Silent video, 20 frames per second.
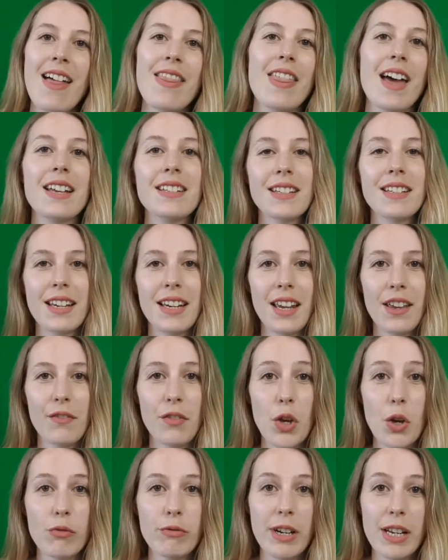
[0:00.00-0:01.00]
That's going to give
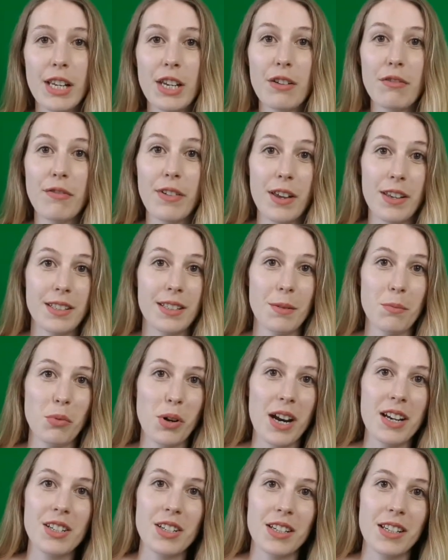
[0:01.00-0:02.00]
you a really good first
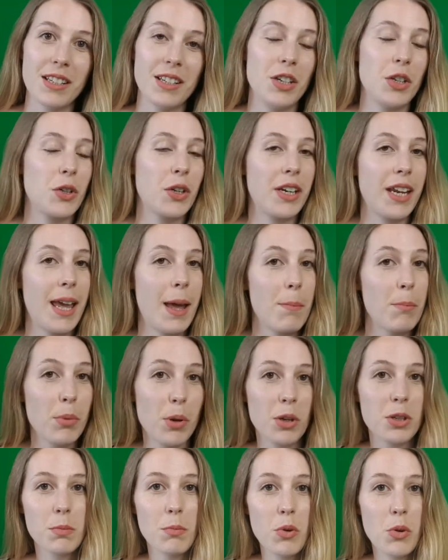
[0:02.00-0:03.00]
impression. You're going to get
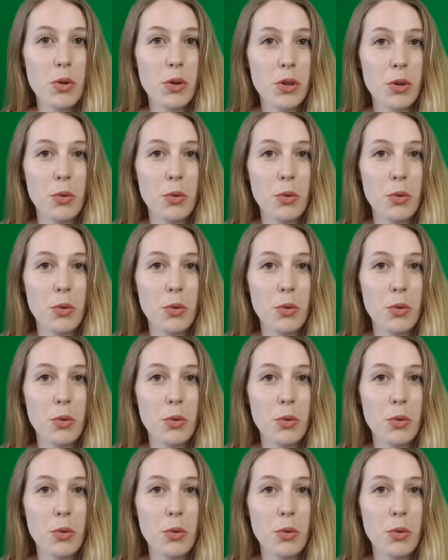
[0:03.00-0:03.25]
booked more.